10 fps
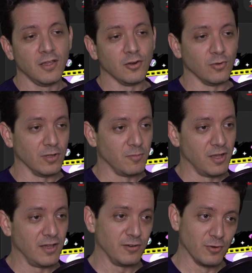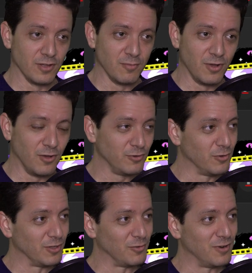Gorilla Mind, Gorilla Mode,
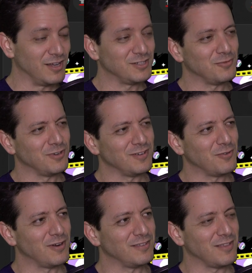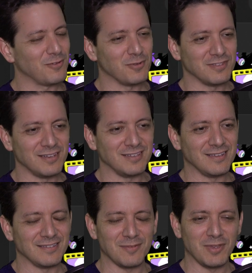Gorilla Rush. What are his other ones that he
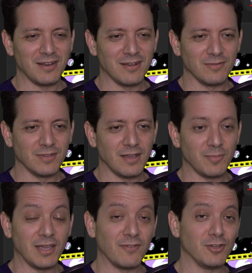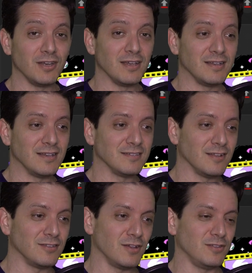says? I'm getting off topic. Have a good night, guys.
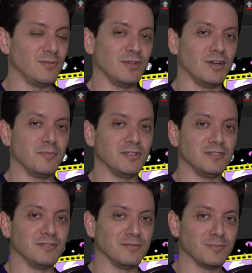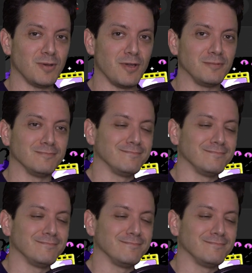I'll talk to you in the comments soon. Bye-bye.